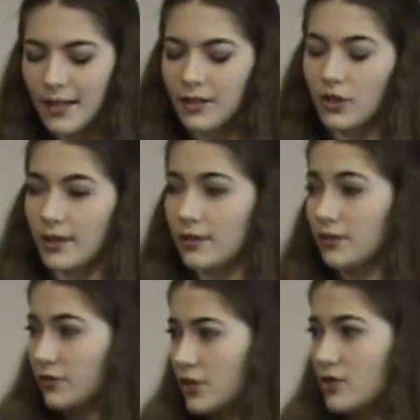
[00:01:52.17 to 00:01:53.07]
Look in the
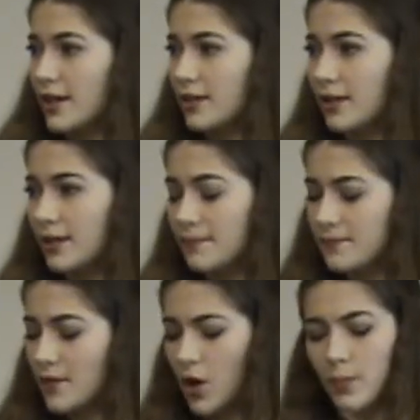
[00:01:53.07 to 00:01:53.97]
refrigerator,
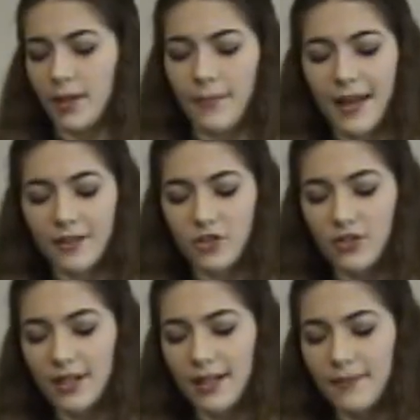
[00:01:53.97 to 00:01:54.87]
open the
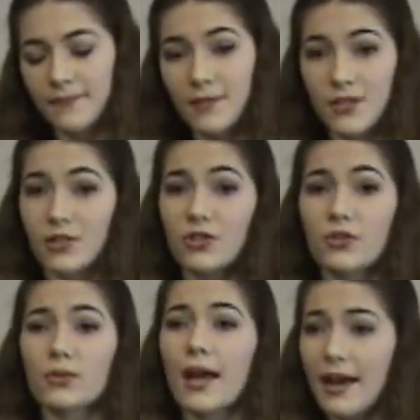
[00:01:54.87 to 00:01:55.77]
pantry, search
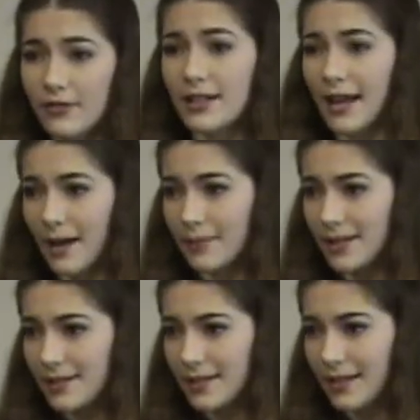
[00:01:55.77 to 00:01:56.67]
through every cabinet,
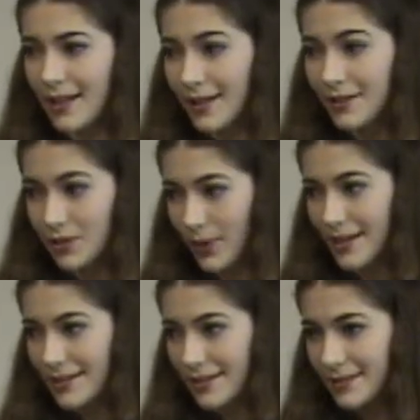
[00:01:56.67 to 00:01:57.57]

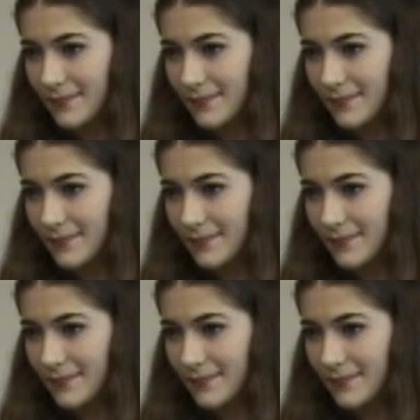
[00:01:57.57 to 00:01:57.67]
twice.